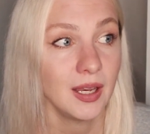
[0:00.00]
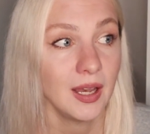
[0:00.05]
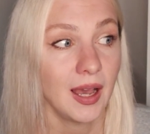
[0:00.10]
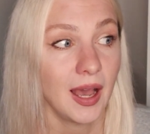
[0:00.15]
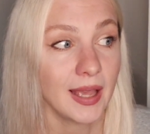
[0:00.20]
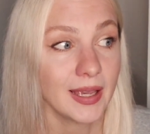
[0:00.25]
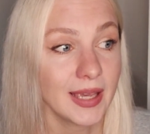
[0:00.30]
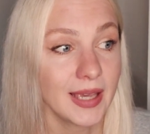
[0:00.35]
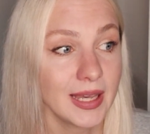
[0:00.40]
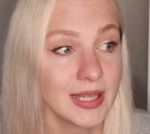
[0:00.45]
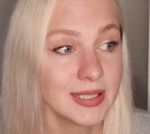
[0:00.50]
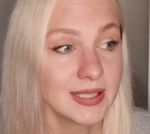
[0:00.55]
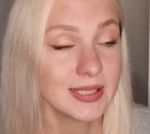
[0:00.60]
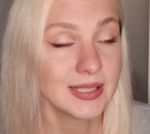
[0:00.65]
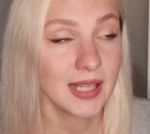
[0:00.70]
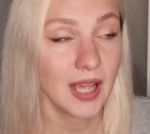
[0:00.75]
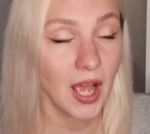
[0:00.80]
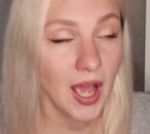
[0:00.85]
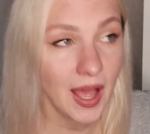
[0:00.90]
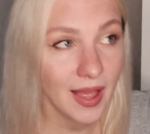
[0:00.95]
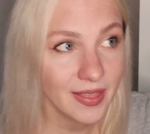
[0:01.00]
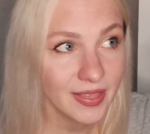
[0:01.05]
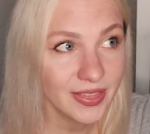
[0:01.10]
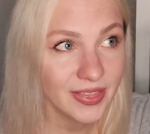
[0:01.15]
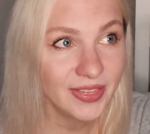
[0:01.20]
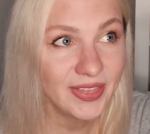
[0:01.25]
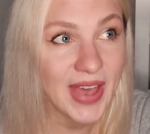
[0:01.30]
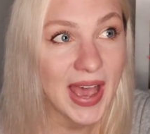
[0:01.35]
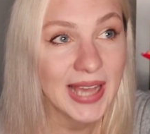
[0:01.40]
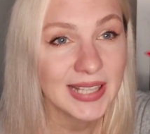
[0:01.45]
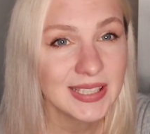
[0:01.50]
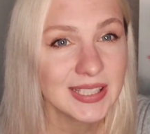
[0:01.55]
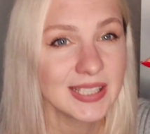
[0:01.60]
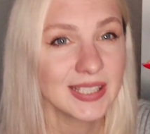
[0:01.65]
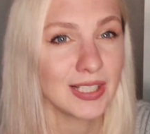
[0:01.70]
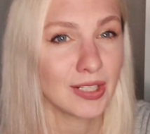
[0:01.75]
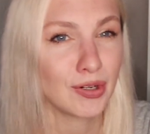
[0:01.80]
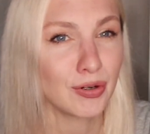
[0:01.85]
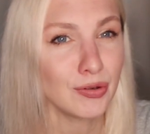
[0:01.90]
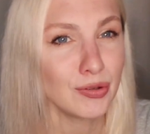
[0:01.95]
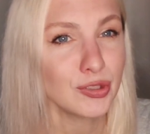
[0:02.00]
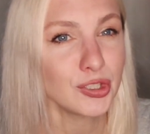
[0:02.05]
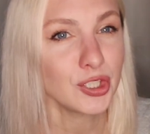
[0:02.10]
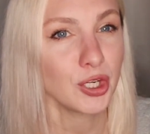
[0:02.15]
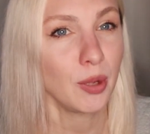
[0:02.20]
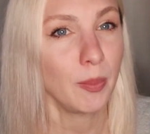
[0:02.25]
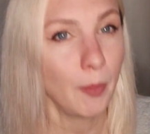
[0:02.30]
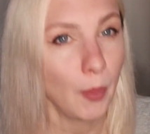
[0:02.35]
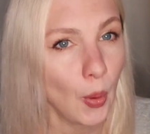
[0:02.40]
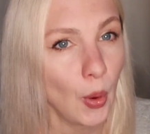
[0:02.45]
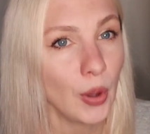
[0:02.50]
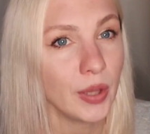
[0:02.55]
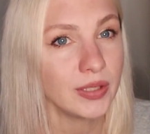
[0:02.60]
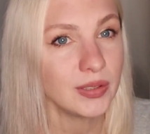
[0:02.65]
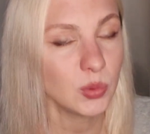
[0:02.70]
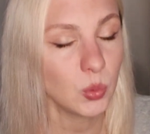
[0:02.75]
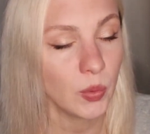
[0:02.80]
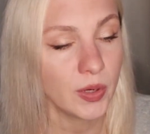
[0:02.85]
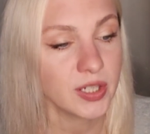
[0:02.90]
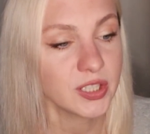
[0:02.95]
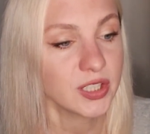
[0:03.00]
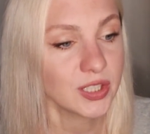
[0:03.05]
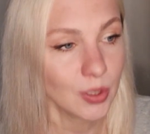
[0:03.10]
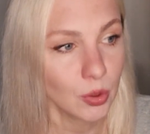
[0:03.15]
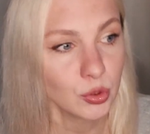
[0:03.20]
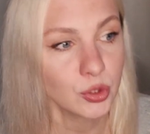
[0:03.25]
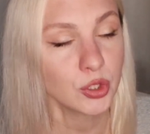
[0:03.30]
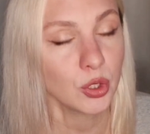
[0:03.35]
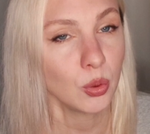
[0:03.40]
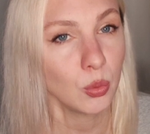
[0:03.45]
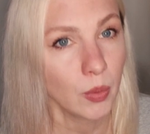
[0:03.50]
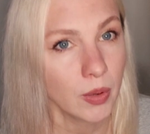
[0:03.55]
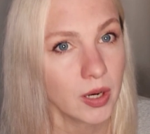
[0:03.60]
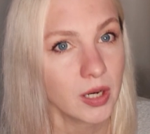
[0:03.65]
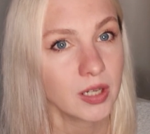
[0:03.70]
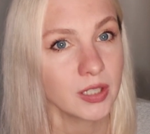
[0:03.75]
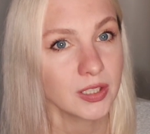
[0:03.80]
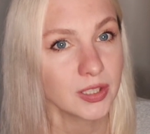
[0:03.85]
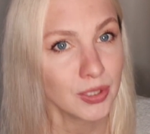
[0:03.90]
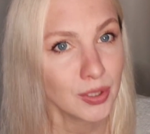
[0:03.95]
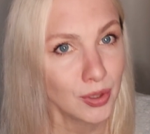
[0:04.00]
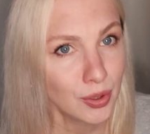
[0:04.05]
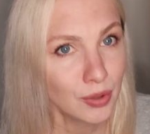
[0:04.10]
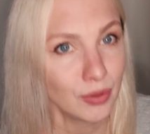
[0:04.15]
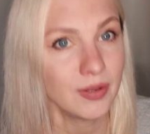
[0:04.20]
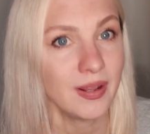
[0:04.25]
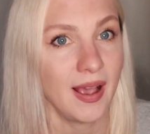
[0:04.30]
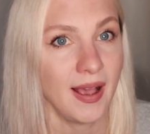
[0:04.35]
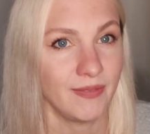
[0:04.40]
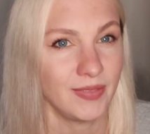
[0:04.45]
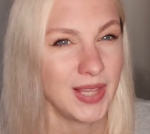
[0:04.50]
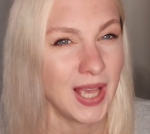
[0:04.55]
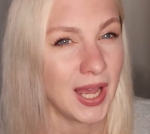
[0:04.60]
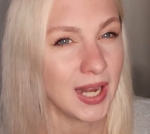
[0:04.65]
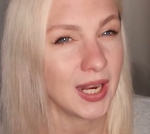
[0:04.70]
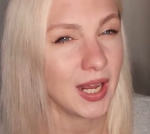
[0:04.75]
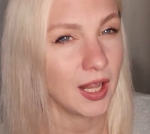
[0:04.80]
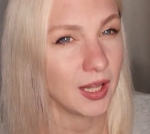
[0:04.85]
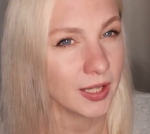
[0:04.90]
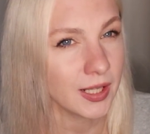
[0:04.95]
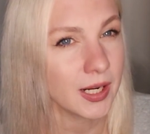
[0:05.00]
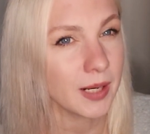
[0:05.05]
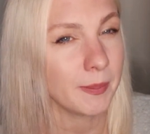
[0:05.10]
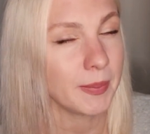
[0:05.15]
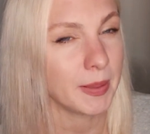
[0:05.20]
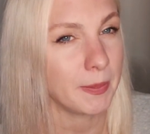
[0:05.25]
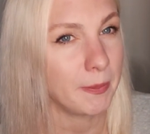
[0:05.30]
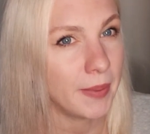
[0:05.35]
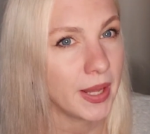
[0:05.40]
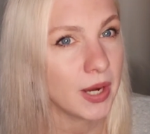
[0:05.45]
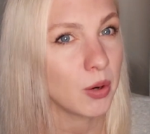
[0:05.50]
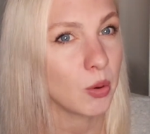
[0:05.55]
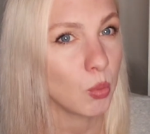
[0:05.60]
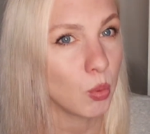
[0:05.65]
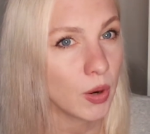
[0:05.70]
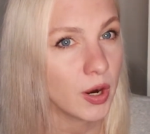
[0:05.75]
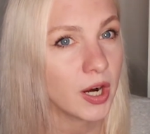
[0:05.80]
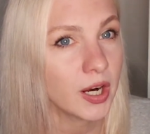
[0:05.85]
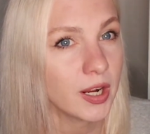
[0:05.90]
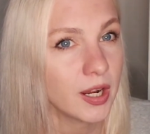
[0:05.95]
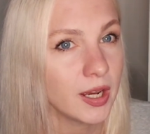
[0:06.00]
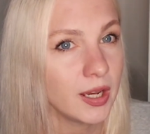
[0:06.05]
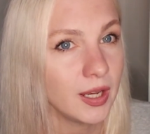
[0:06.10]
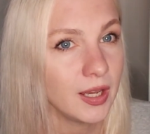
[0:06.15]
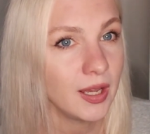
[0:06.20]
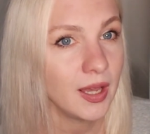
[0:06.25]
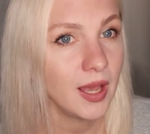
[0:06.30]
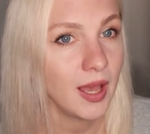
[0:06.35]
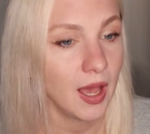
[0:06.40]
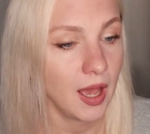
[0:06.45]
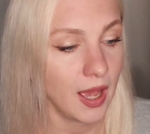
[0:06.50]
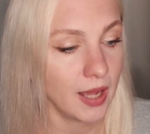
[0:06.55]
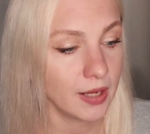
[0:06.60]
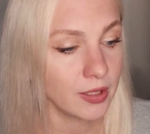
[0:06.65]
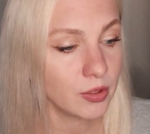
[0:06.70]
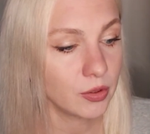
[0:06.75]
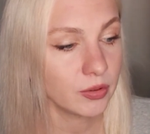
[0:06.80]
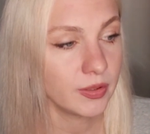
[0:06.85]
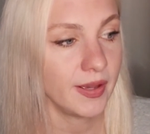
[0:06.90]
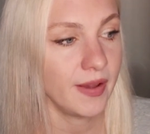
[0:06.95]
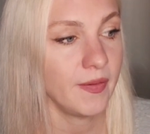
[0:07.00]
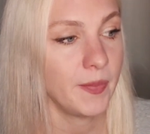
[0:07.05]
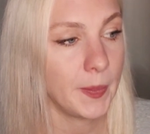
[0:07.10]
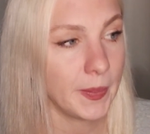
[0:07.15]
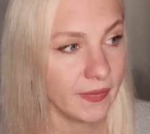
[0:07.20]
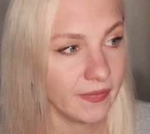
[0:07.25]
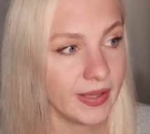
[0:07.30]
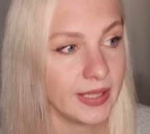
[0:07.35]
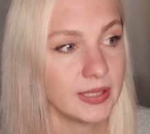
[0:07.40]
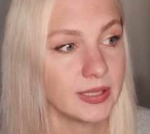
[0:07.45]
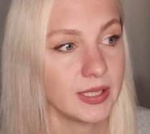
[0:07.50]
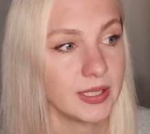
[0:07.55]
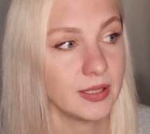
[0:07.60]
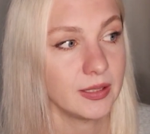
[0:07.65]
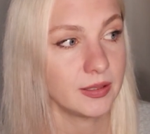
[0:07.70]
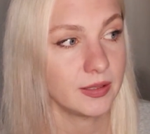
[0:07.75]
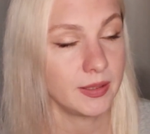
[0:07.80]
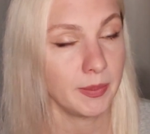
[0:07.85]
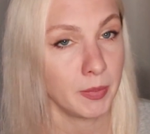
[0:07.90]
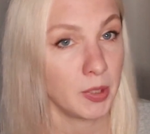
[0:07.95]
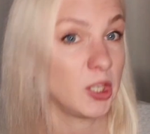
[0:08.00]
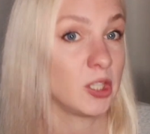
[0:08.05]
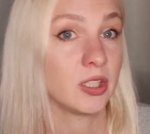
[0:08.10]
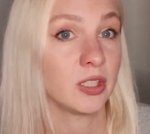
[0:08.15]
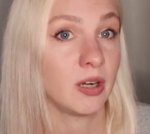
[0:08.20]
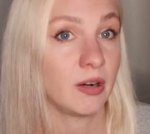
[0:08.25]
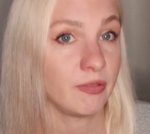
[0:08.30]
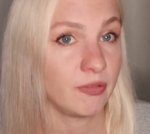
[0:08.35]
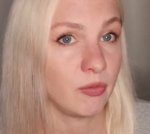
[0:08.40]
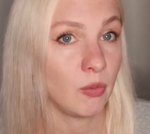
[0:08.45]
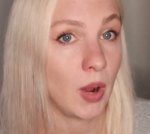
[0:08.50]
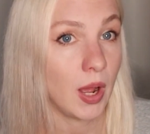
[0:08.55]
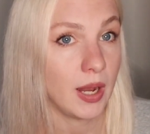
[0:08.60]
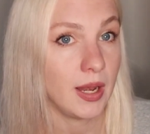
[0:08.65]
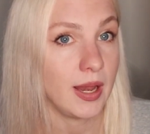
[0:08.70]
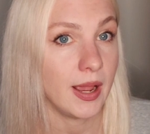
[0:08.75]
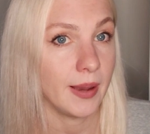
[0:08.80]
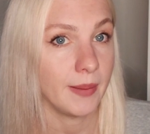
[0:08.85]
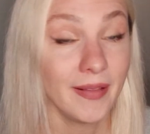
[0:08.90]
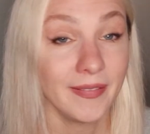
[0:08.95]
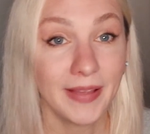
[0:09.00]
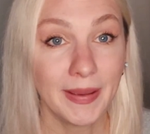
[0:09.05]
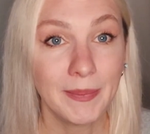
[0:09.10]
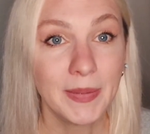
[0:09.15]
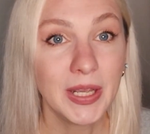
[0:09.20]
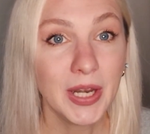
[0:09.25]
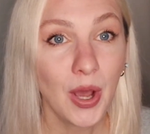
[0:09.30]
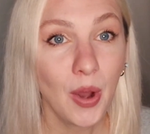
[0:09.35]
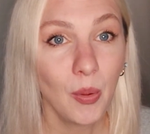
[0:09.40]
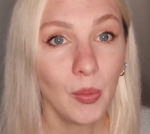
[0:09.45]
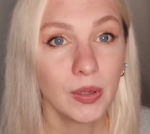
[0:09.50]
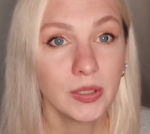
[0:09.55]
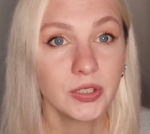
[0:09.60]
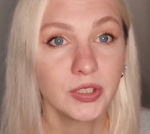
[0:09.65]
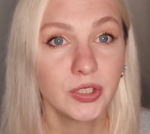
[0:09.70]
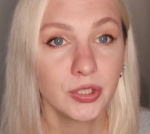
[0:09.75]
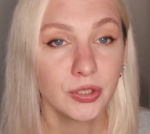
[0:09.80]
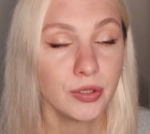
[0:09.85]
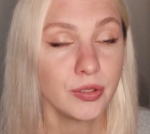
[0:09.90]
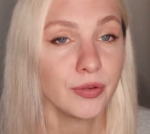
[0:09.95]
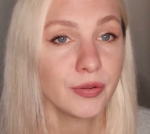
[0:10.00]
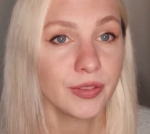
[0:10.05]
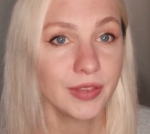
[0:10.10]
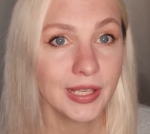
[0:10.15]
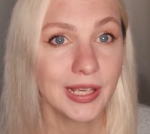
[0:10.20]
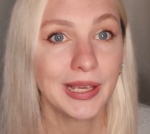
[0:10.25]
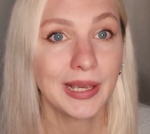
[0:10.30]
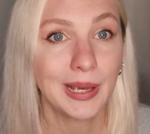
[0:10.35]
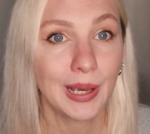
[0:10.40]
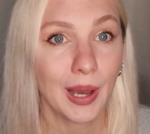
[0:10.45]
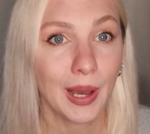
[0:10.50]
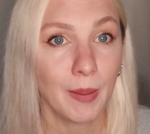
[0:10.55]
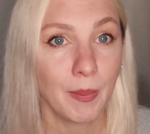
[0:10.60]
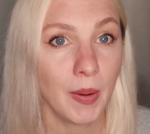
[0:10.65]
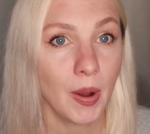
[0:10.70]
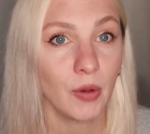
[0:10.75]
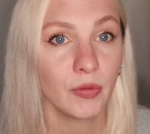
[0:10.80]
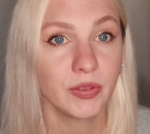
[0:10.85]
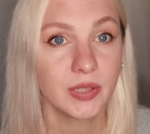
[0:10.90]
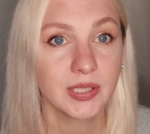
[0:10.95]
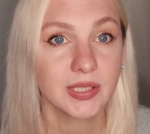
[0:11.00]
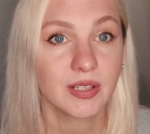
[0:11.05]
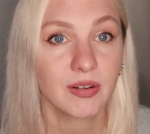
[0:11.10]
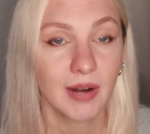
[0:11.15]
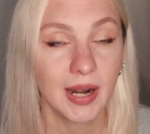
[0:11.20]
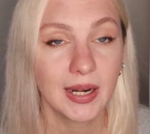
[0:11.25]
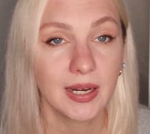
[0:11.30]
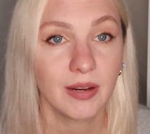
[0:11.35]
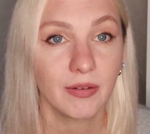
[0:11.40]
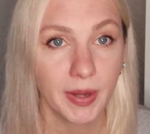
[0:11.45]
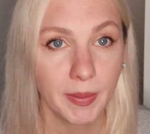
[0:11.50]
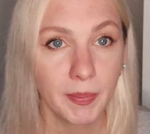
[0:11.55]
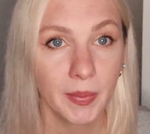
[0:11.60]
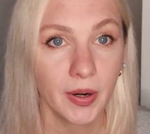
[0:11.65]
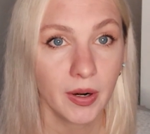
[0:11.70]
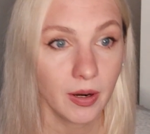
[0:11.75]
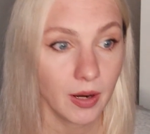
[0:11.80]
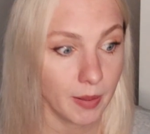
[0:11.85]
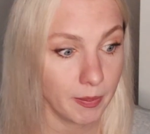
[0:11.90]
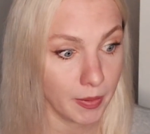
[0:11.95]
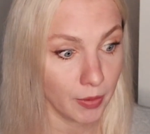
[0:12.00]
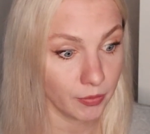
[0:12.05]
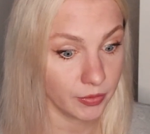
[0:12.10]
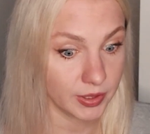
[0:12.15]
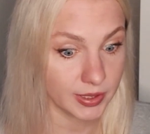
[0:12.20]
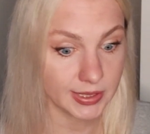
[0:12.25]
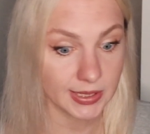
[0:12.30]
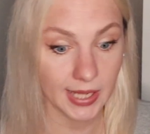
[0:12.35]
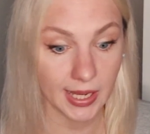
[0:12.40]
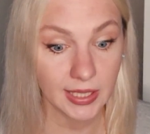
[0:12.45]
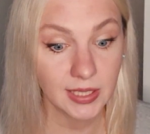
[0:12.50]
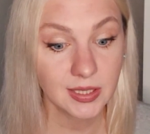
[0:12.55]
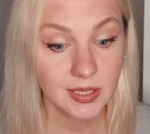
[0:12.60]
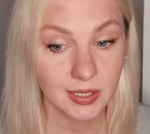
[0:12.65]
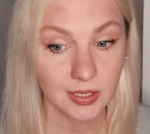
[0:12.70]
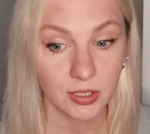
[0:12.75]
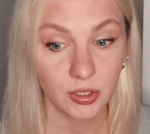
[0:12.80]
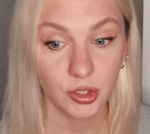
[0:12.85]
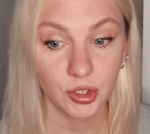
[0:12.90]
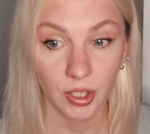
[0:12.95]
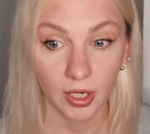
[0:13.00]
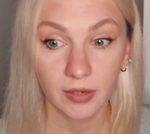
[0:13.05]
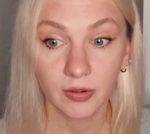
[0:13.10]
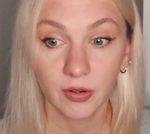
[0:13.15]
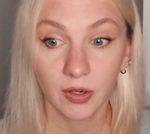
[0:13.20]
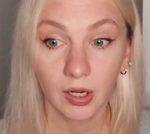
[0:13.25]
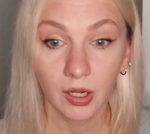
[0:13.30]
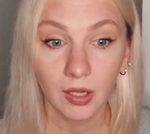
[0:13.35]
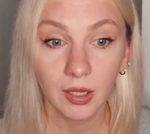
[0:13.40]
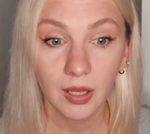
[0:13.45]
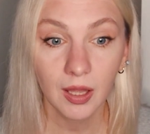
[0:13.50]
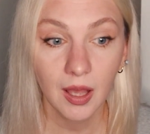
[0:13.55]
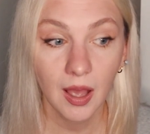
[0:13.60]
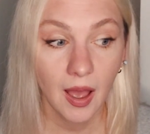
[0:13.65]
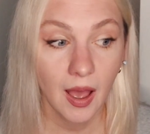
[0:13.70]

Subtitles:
I guess that's the crucial point where social workers could have done a little bit better work and could have prevented the murder of Valia. Let me know what do you think about this Granny Ripper, about this case in general.